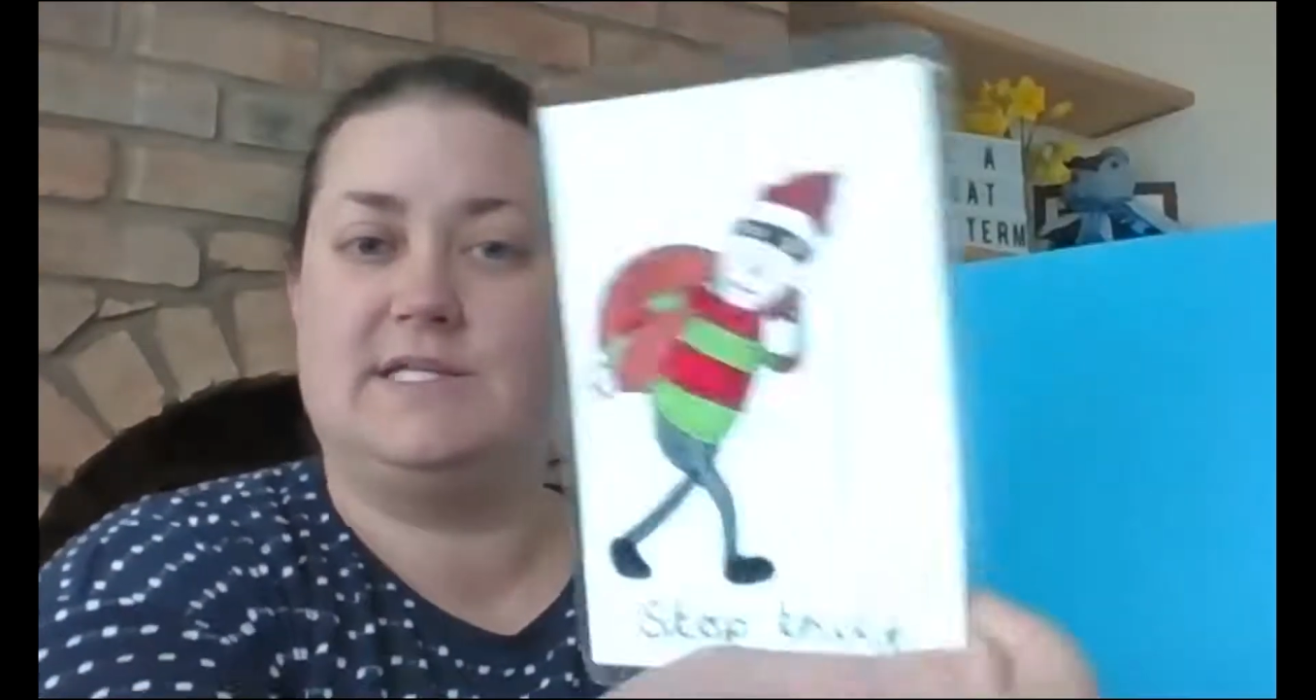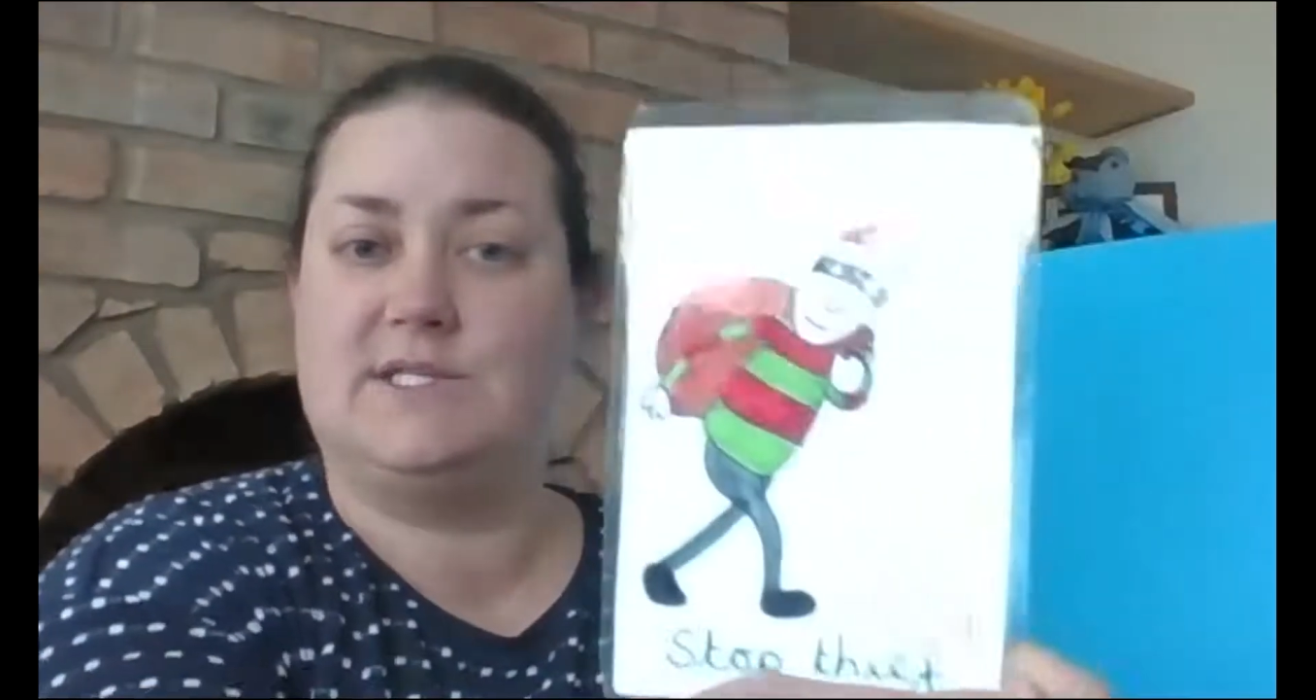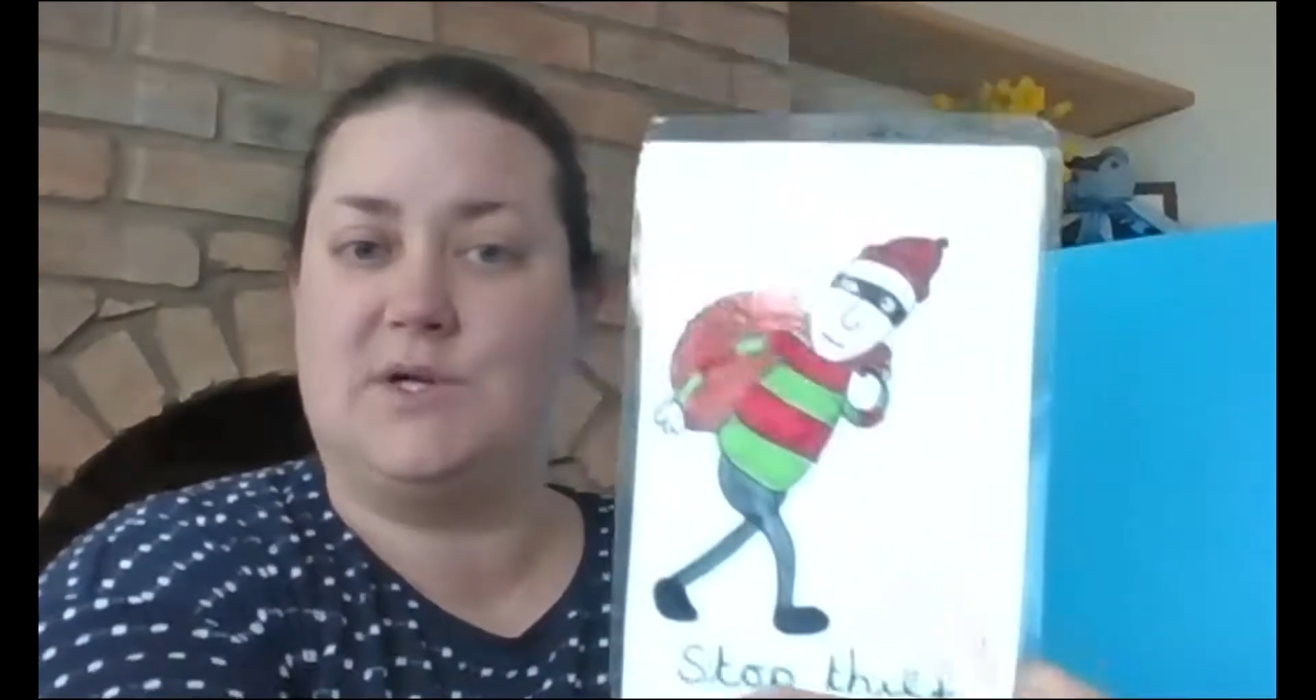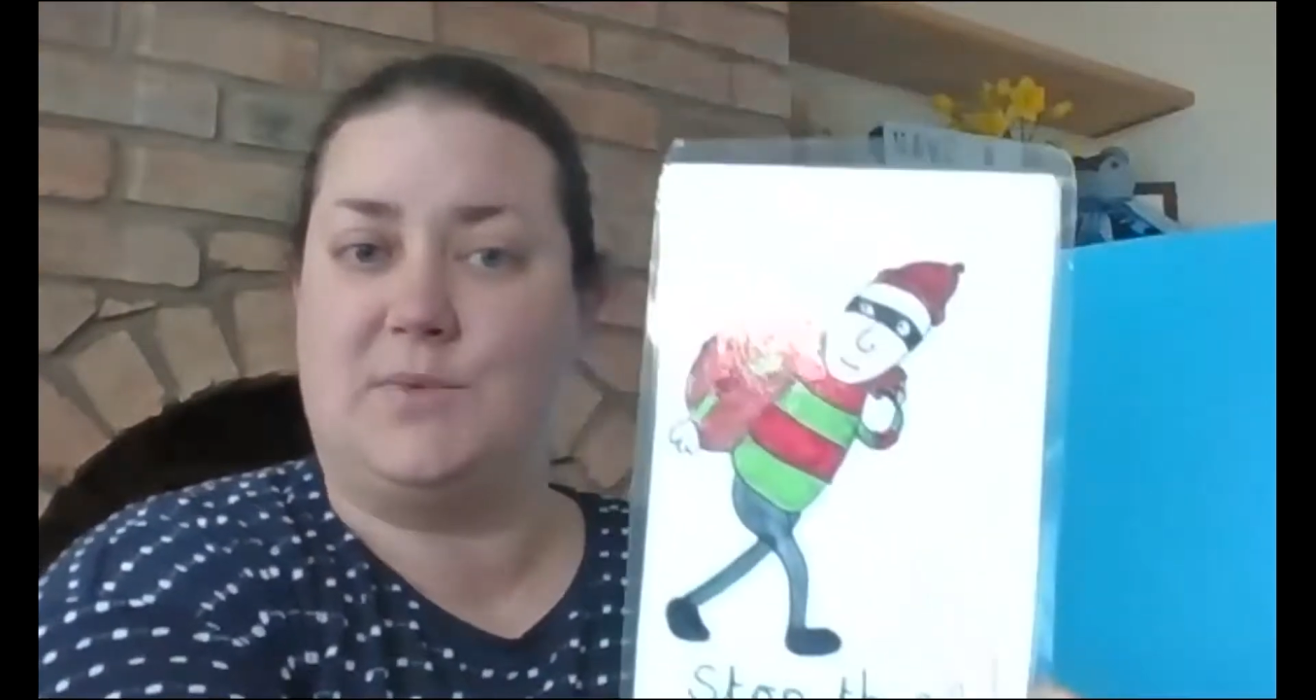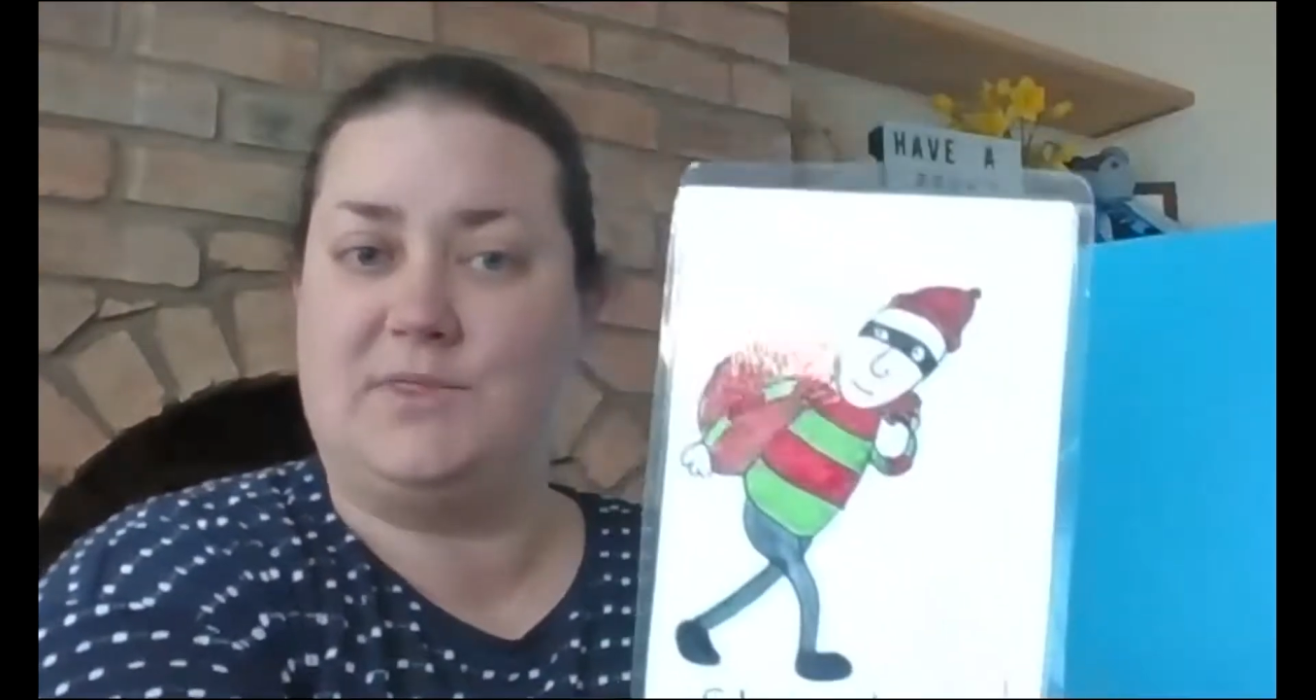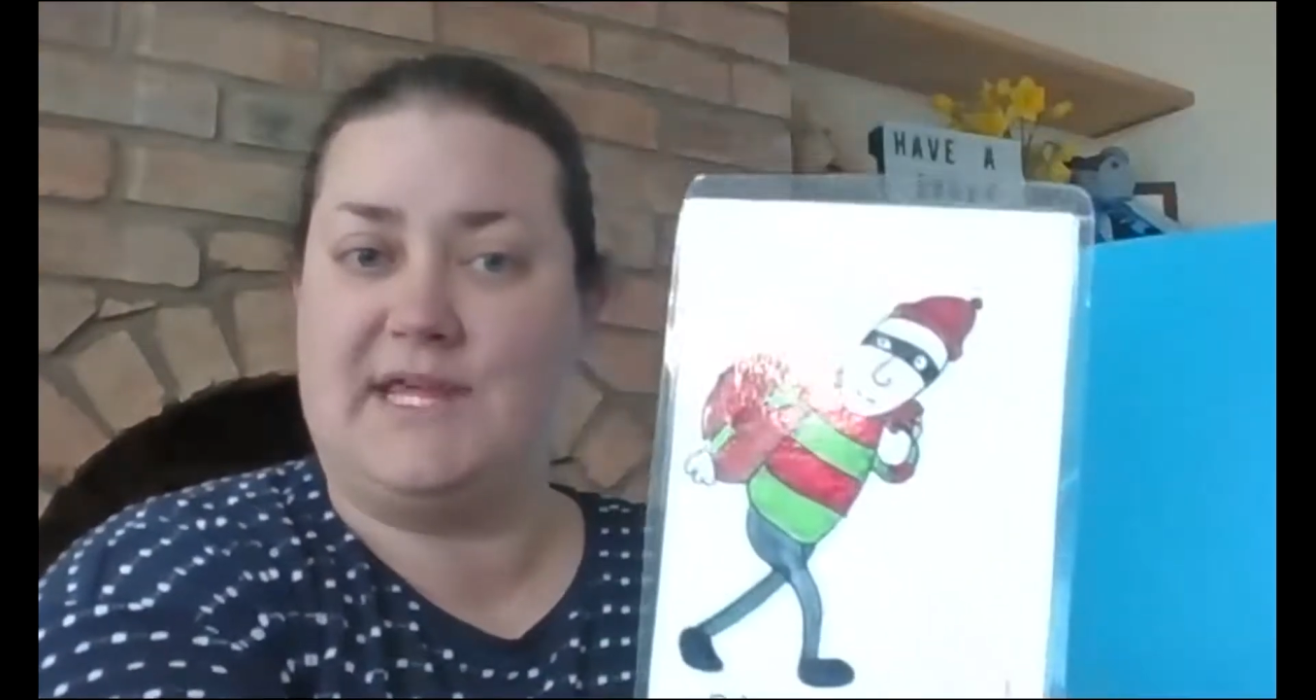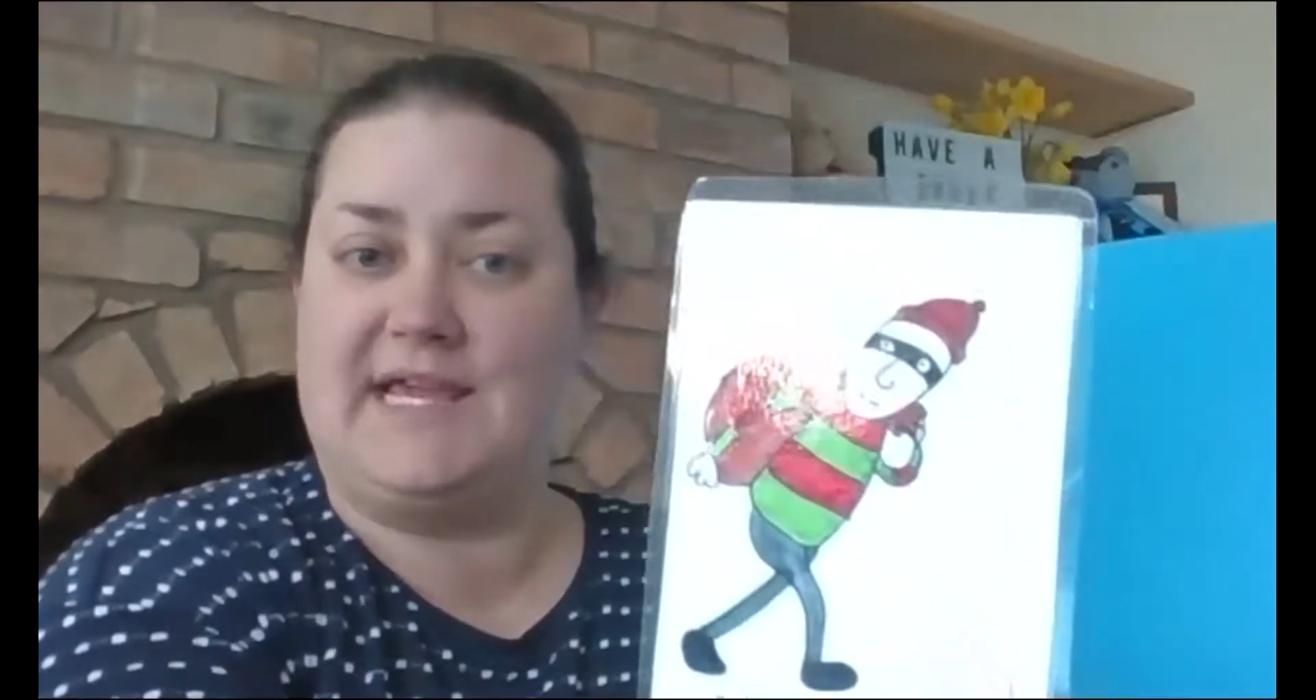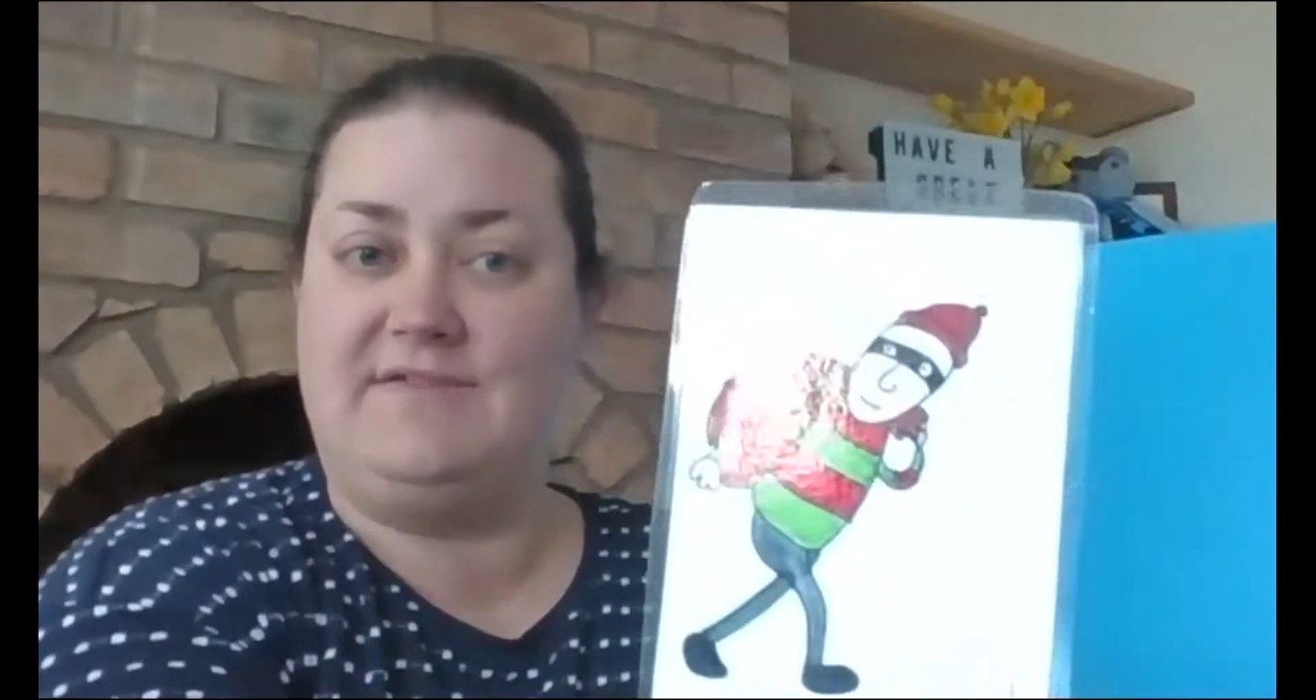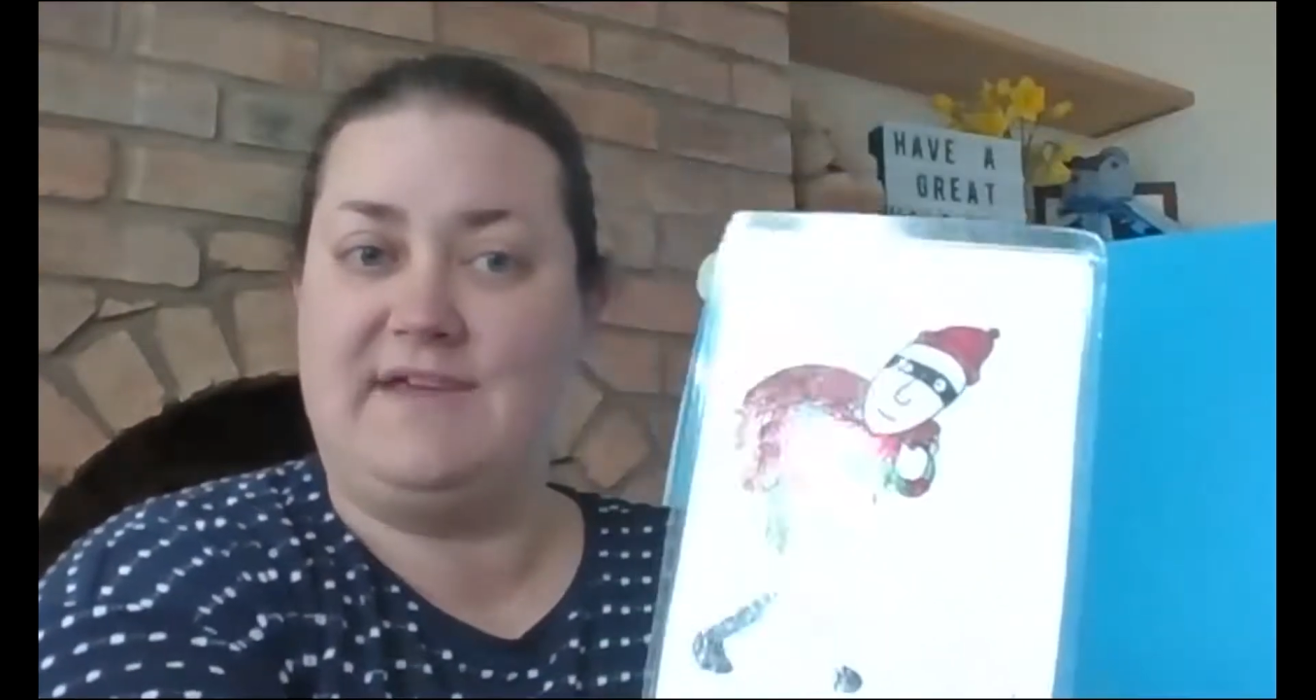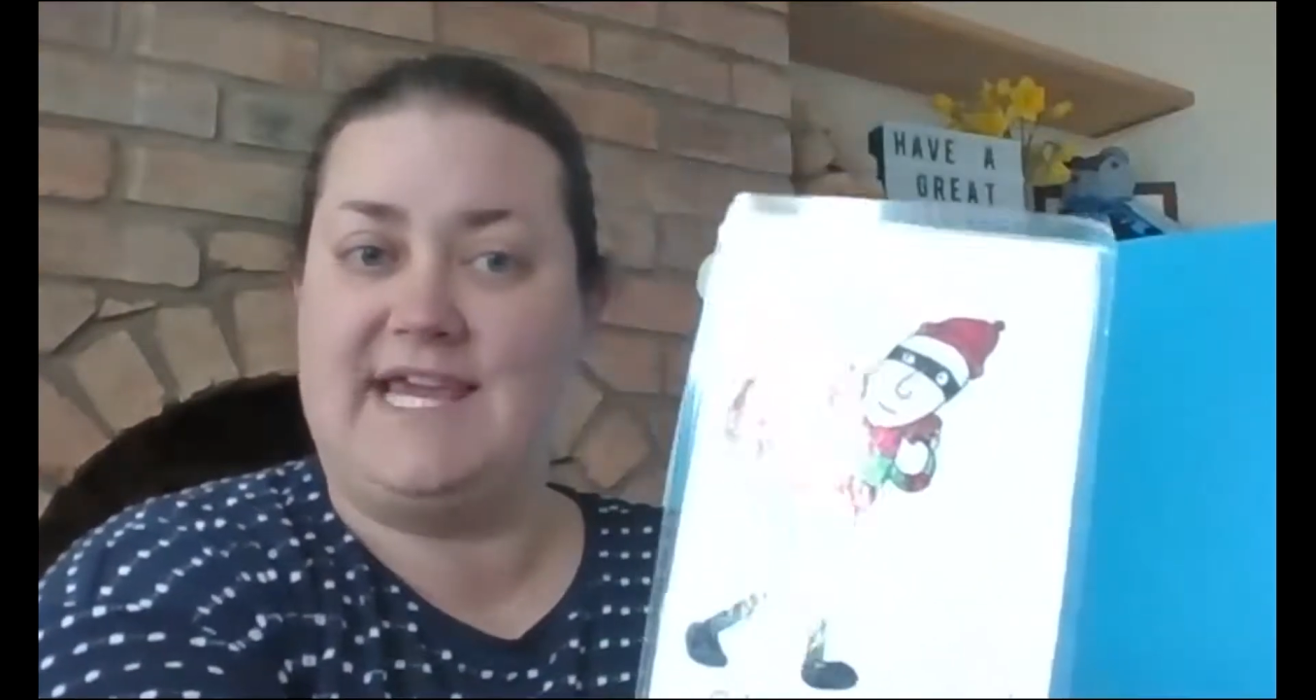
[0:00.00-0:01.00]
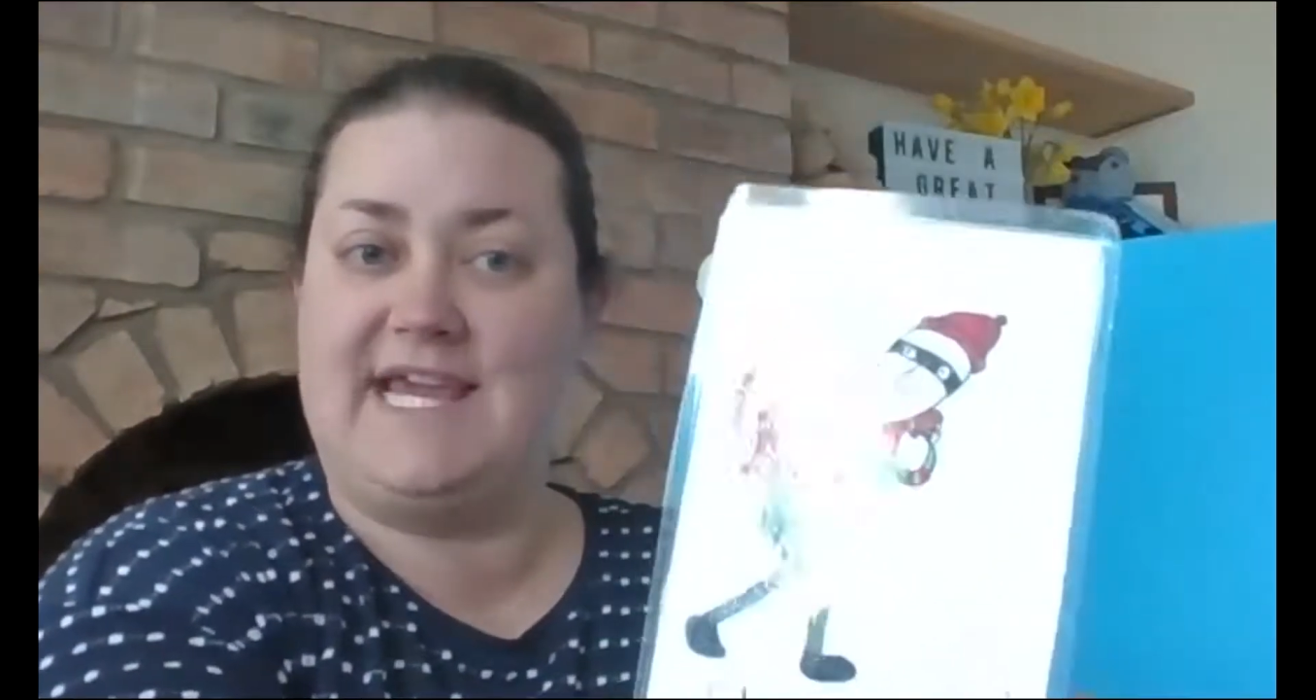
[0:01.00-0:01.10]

Stop thief,